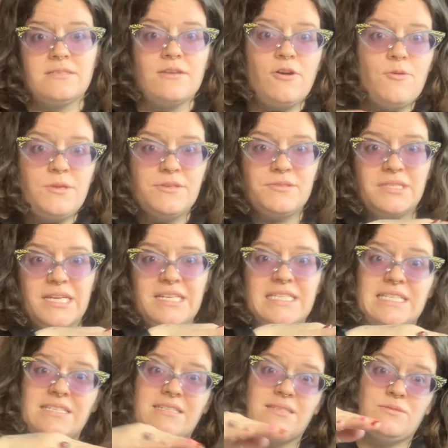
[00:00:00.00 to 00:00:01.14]
And
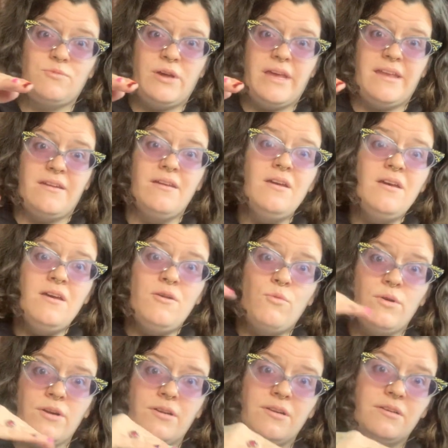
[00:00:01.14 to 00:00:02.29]
homeostasis is when
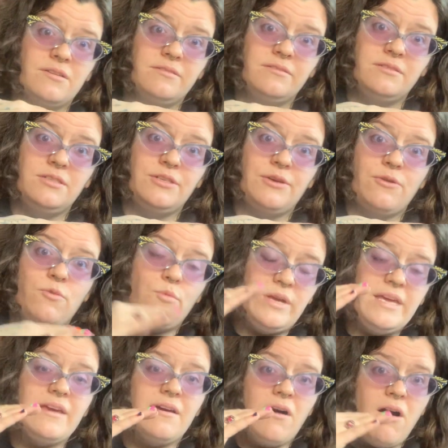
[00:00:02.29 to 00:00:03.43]
we're, you know, we